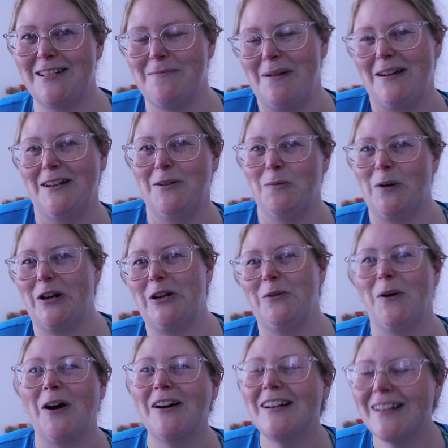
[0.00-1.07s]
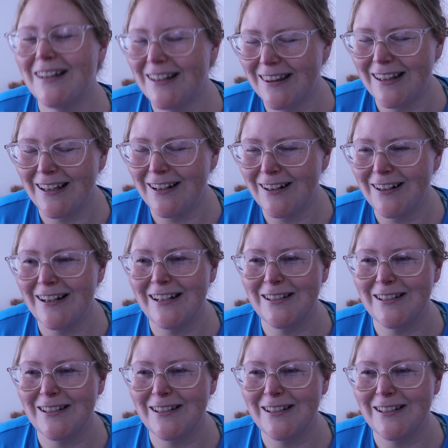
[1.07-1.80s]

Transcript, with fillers: depending where you are at the theater,